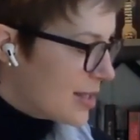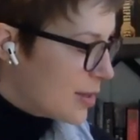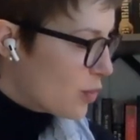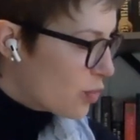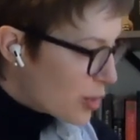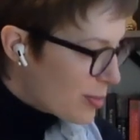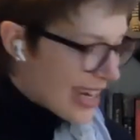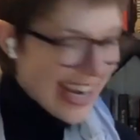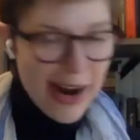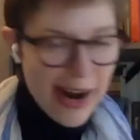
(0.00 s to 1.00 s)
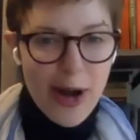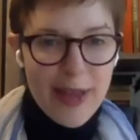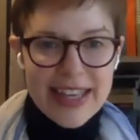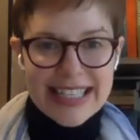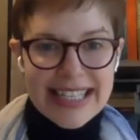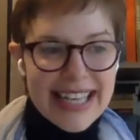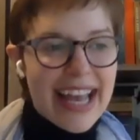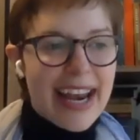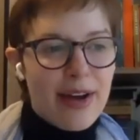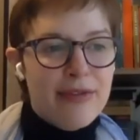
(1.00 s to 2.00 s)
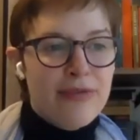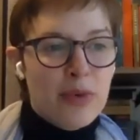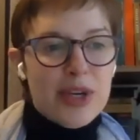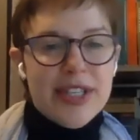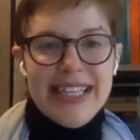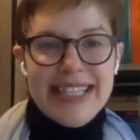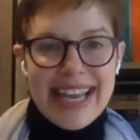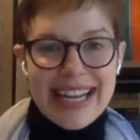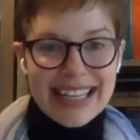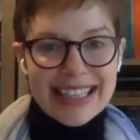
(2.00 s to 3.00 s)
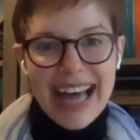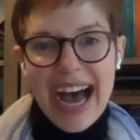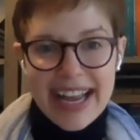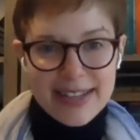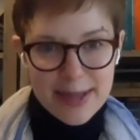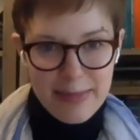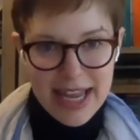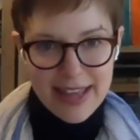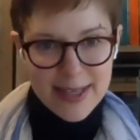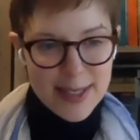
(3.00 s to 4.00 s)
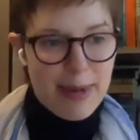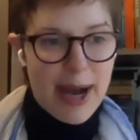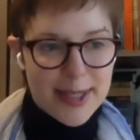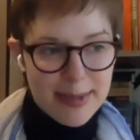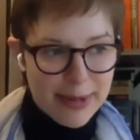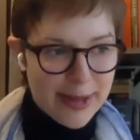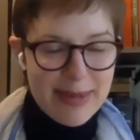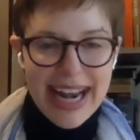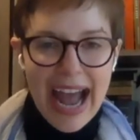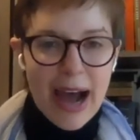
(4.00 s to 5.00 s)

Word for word: to ruminate on the set of forces that collide to make this possible. I mean,